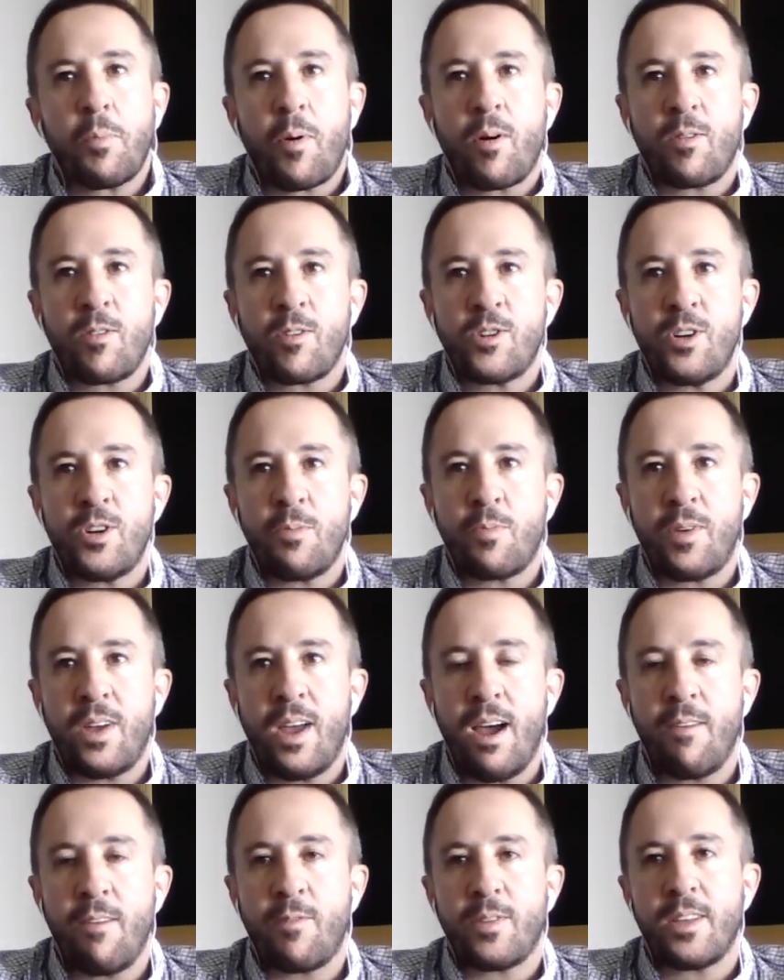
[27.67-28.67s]
partnership we
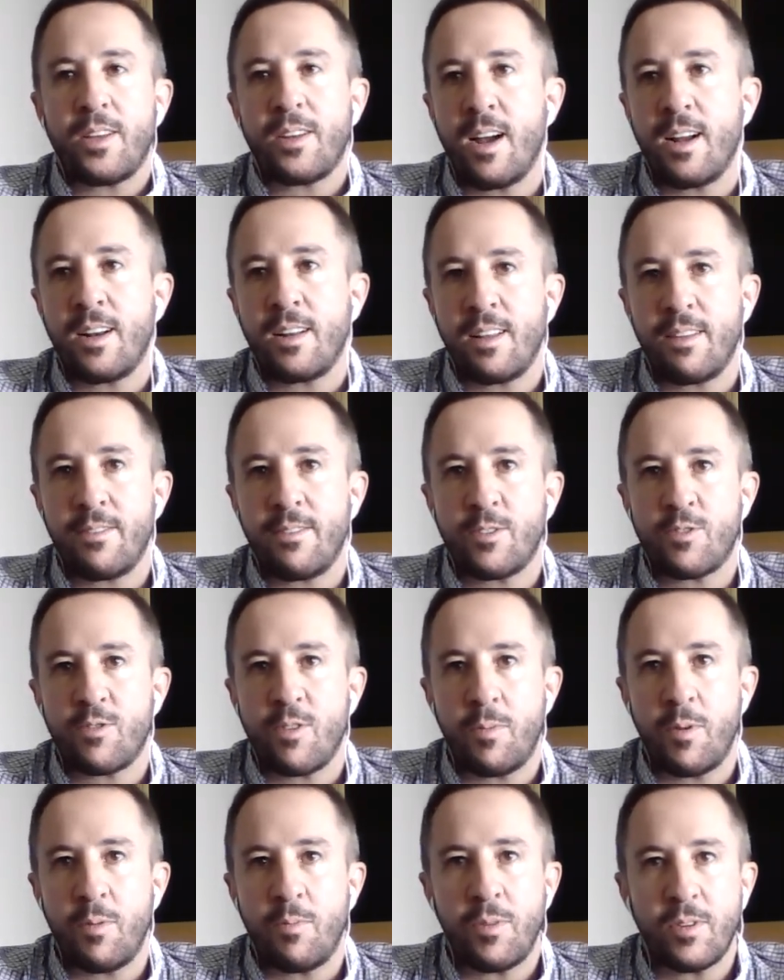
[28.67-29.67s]
have with the 9/11
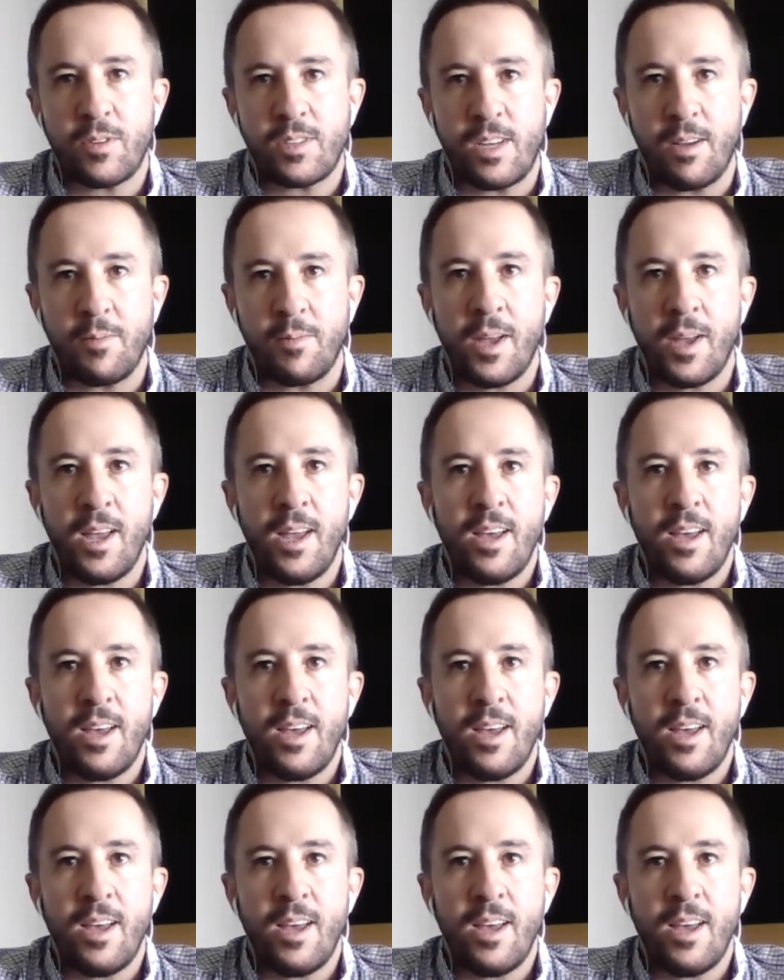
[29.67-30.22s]
Tribute Museum